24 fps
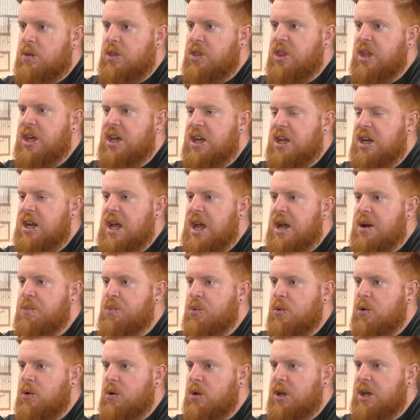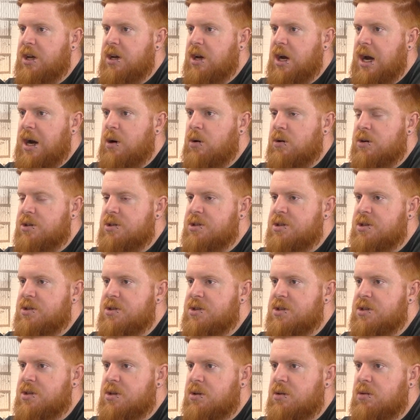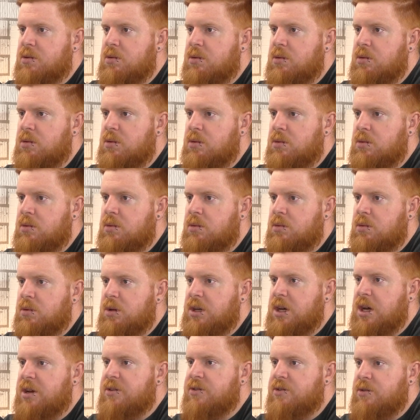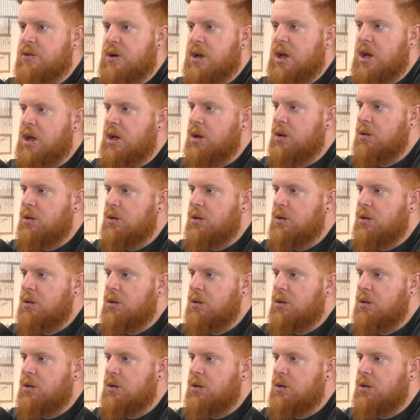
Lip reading: thing in April and ours is yesterday?